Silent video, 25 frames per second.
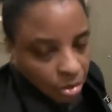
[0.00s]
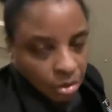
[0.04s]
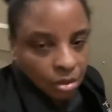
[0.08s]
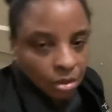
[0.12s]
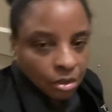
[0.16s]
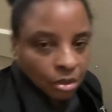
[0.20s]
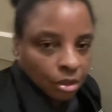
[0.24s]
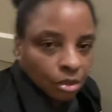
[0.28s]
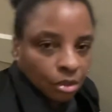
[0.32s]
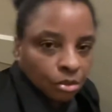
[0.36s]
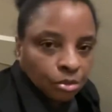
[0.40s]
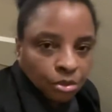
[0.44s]

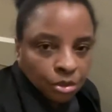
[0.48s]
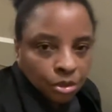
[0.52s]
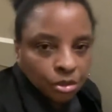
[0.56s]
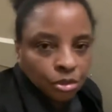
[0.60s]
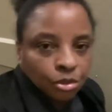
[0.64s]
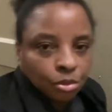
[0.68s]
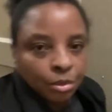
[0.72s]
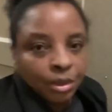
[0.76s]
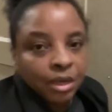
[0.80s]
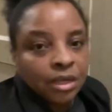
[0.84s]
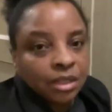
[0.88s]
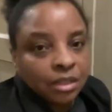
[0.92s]
your
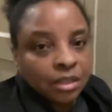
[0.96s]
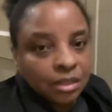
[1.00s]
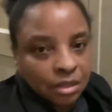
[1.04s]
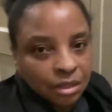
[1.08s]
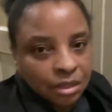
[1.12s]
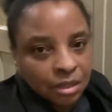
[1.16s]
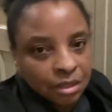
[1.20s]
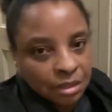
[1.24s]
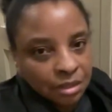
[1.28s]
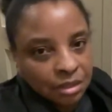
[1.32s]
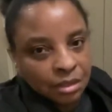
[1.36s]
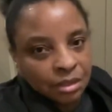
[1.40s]
situation,
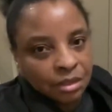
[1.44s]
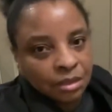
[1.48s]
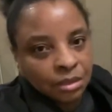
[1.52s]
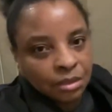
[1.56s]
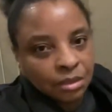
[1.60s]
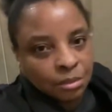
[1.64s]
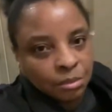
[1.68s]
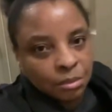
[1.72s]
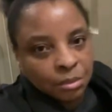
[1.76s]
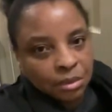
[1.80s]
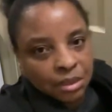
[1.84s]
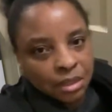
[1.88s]
you know
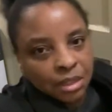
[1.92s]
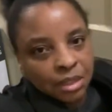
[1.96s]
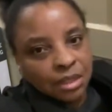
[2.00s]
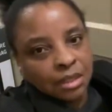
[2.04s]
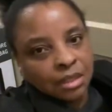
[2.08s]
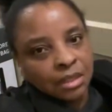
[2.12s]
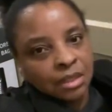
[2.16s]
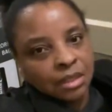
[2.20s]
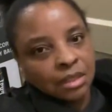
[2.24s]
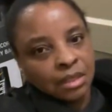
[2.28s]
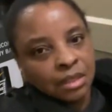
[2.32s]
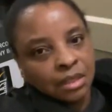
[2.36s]
what I'm saying?